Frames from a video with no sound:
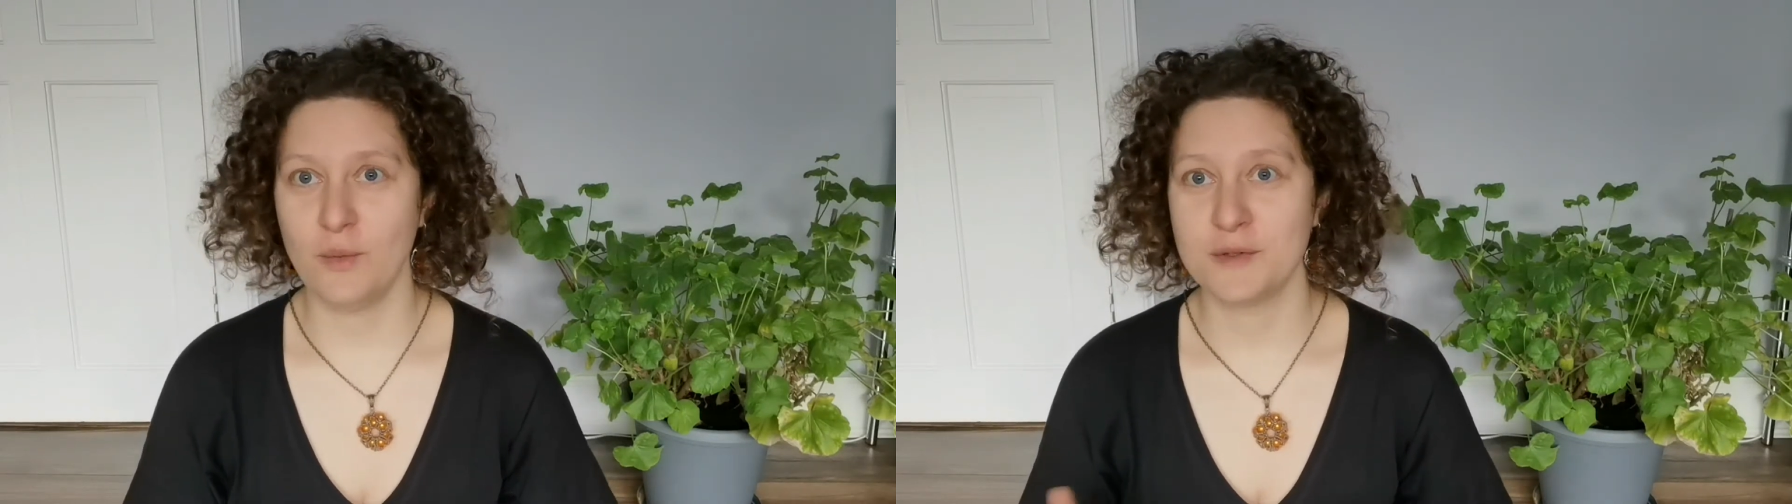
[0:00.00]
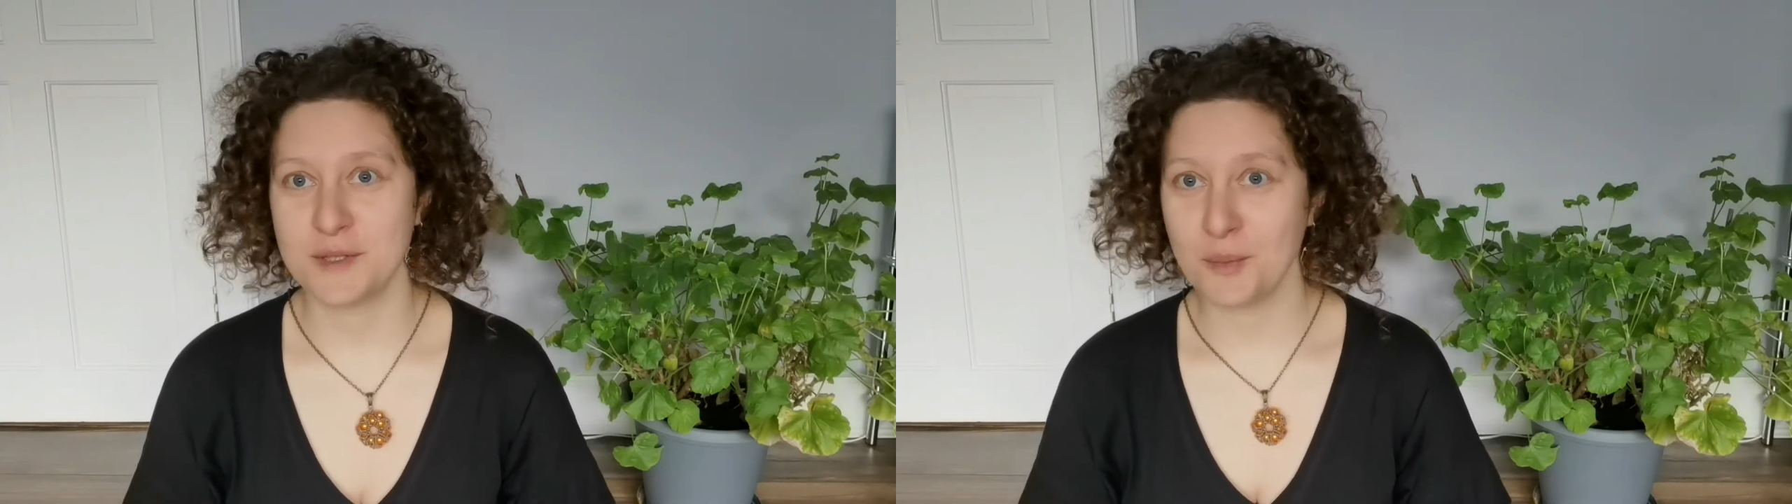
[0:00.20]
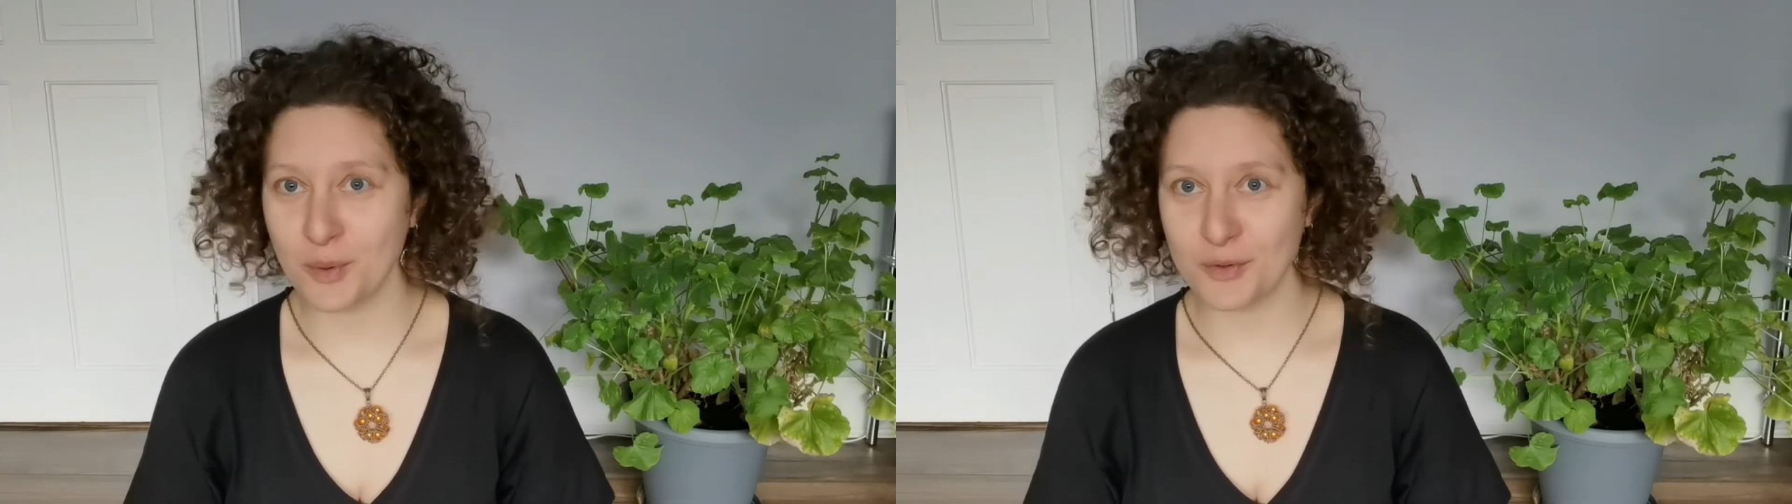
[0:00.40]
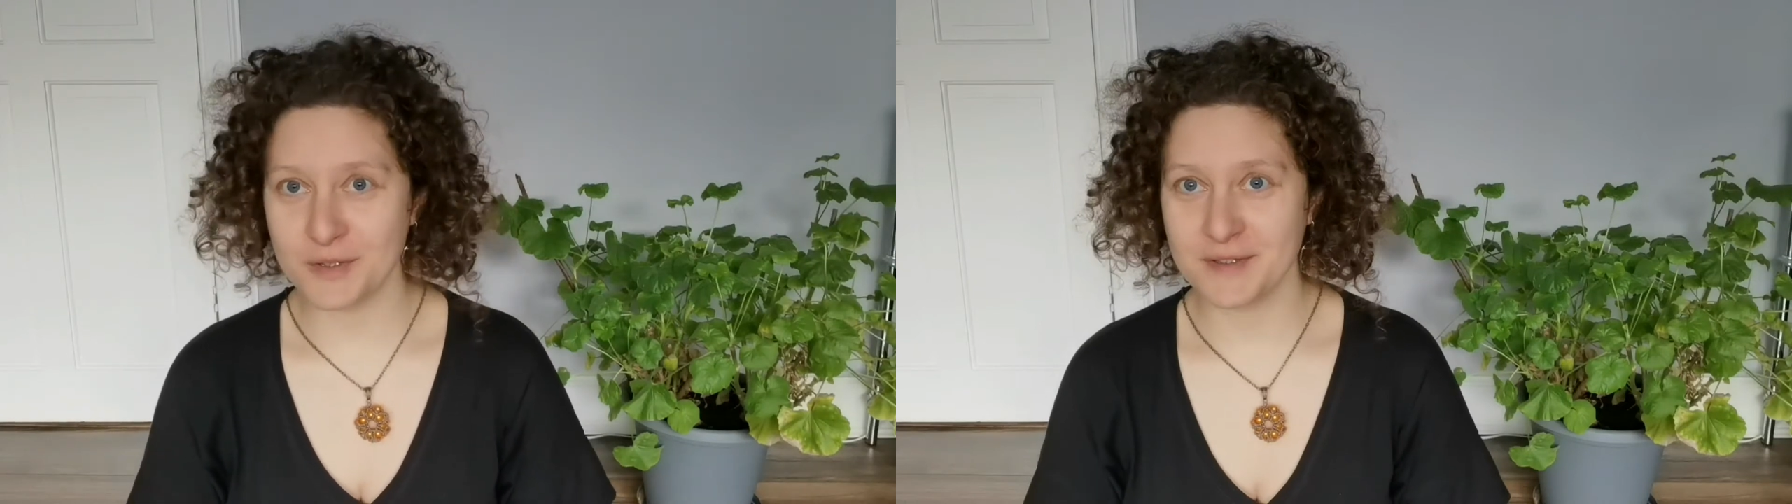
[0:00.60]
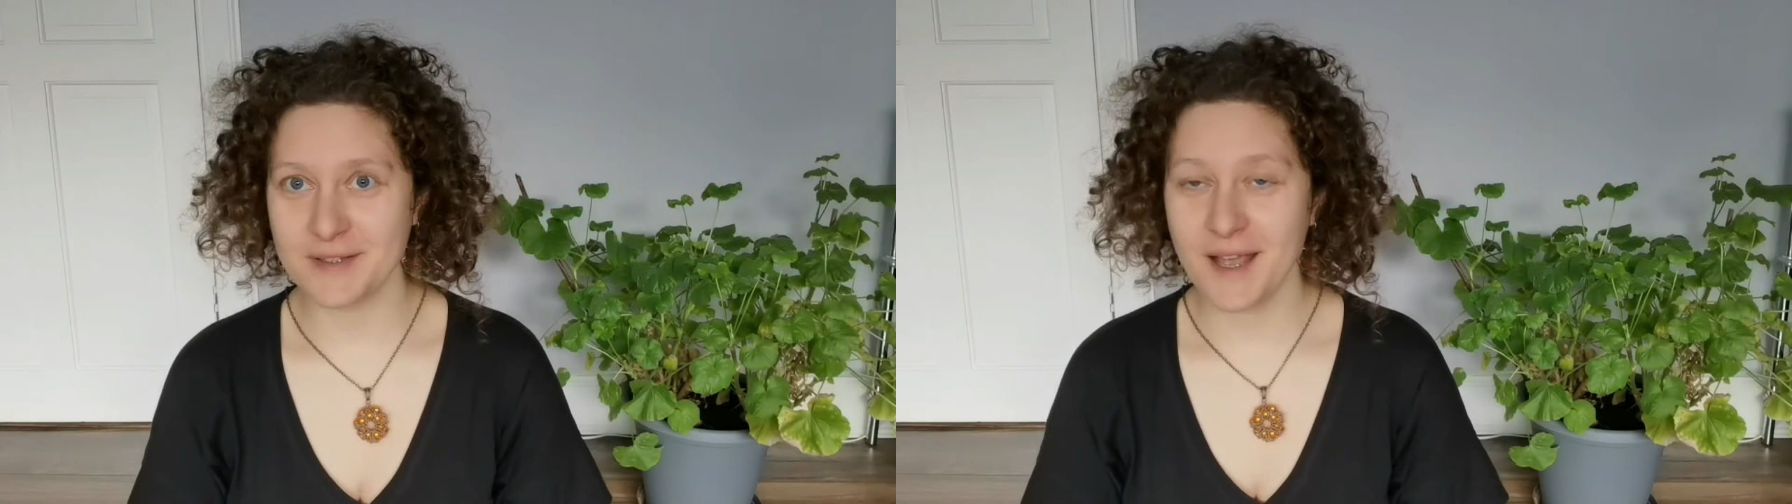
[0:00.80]
what's
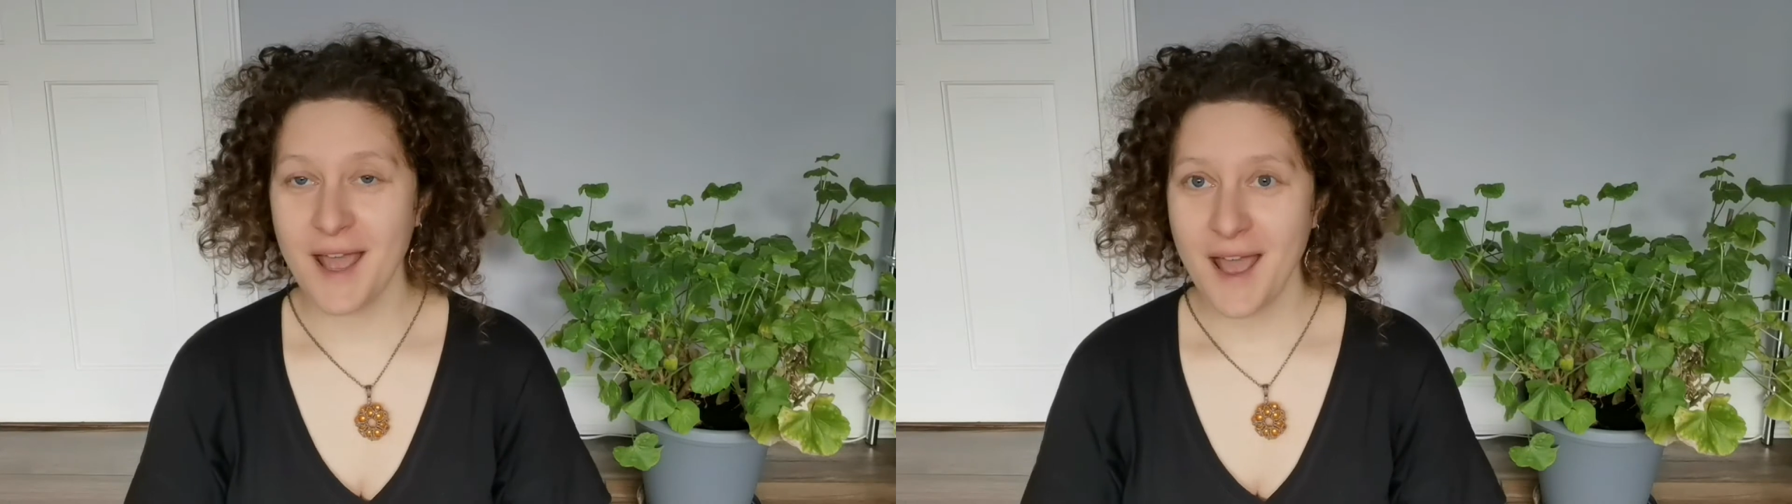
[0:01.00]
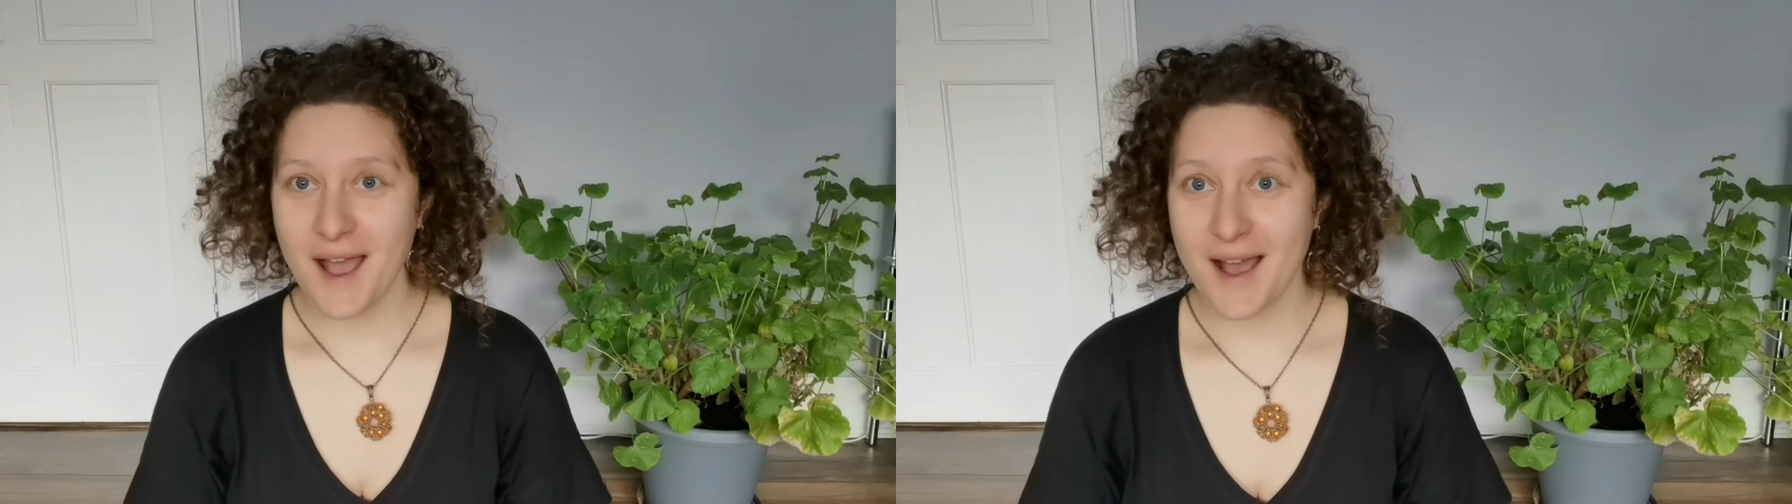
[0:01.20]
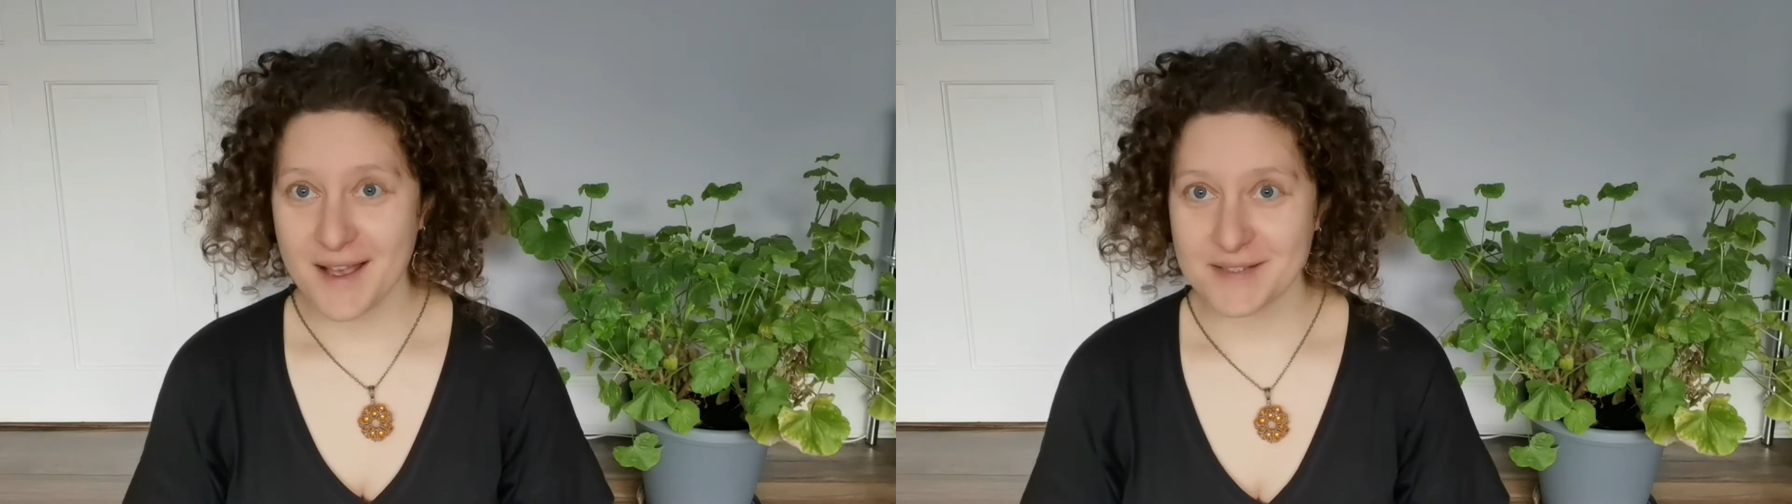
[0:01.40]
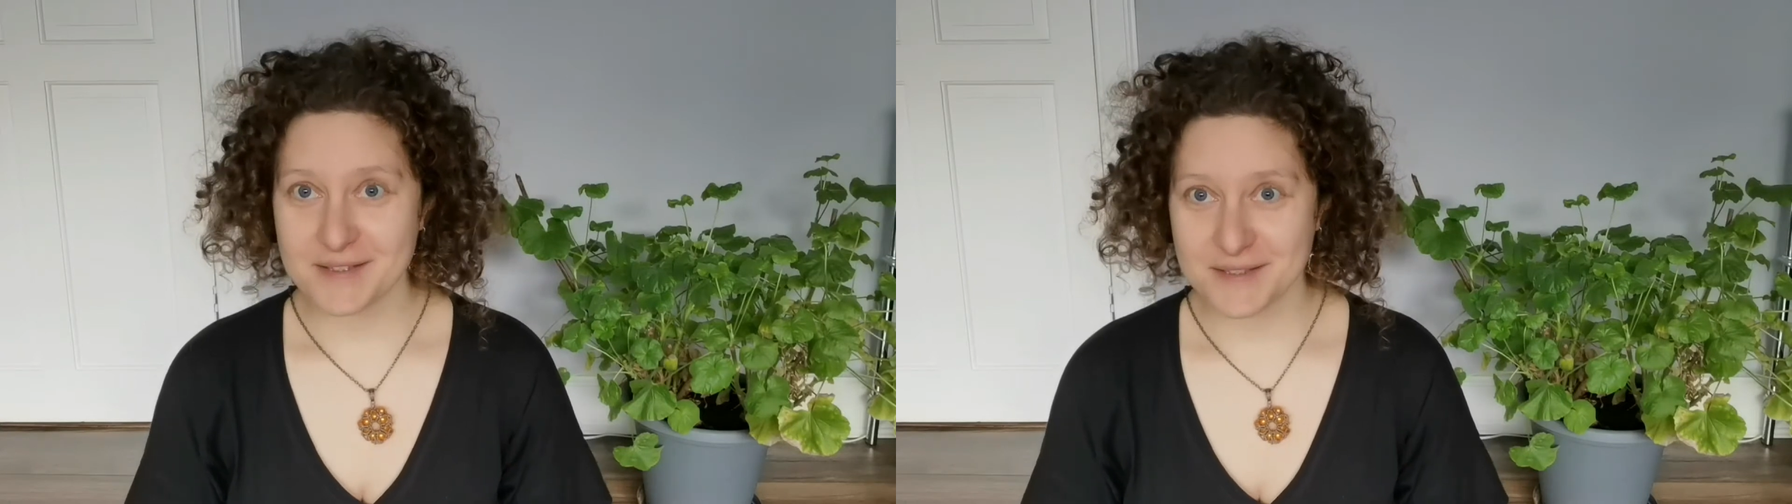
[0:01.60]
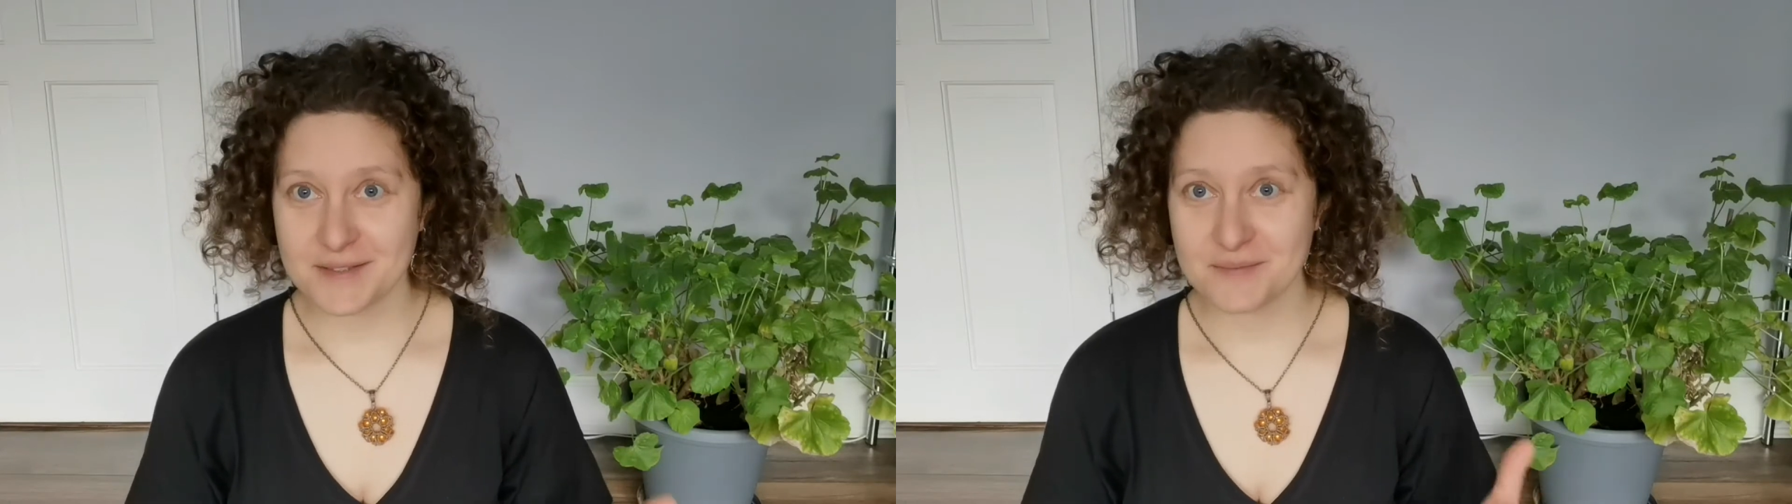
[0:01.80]
important as